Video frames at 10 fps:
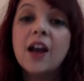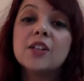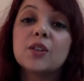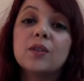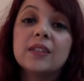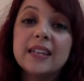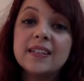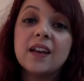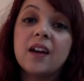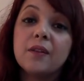So
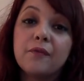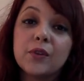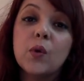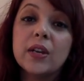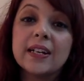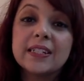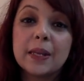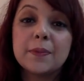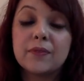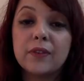these are a few little
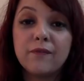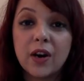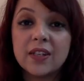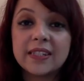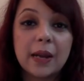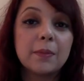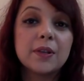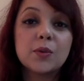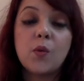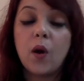tips for the first
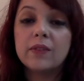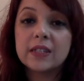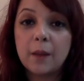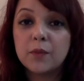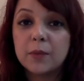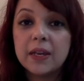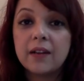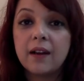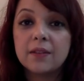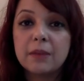timers who always come to me and
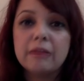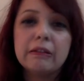ask me,